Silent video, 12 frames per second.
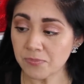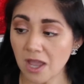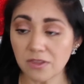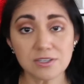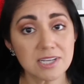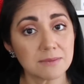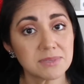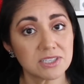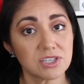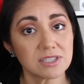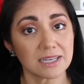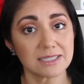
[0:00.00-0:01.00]
Other times I
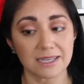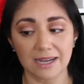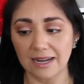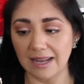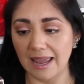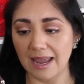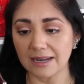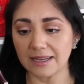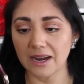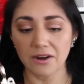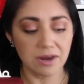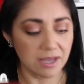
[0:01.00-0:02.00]
just like to kind of hand
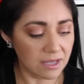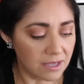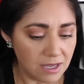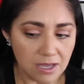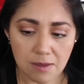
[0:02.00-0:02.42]
carry it.